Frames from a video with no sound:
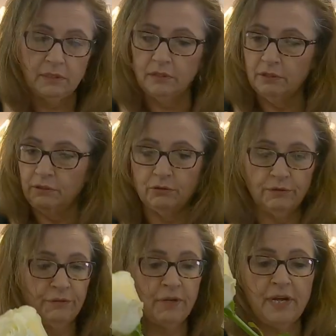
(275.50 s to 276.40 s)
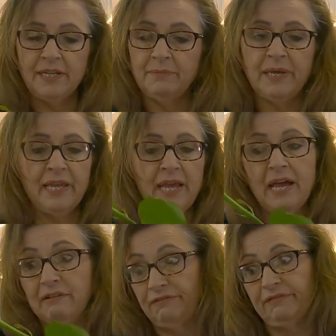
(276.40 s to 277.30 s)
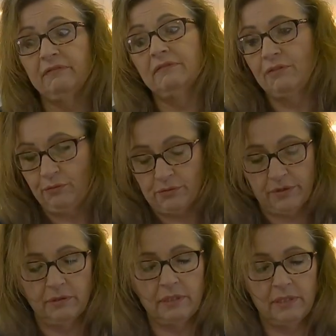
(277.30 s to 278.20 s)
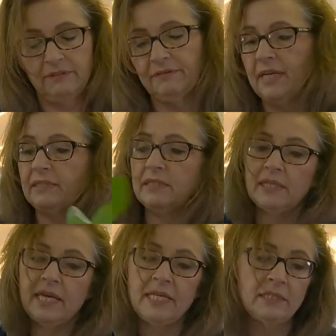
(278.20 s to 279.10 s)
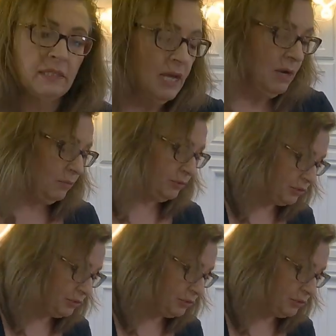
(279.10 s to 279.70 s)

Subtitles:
your variety may have thorns, and if that's the case, what